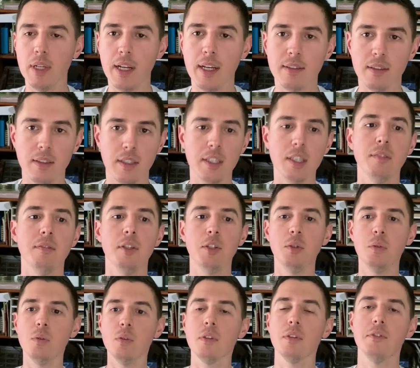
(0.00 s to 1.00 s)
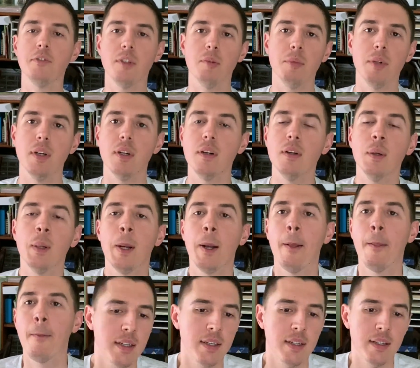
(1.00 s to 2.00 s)
as an individual contributor.
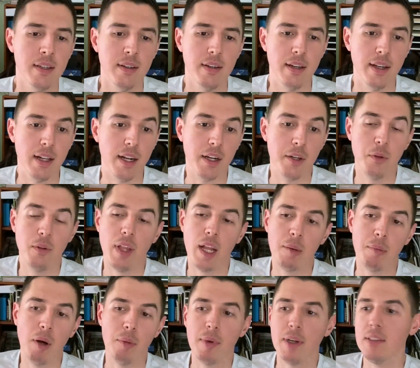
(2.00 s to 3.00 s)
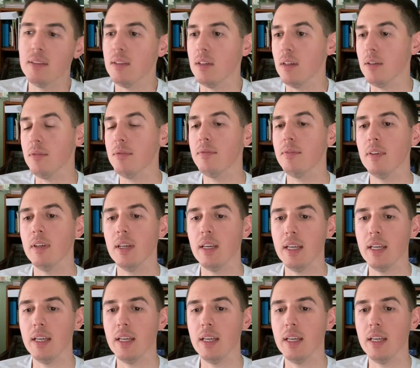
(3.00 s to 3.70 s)
And I knew that about myself,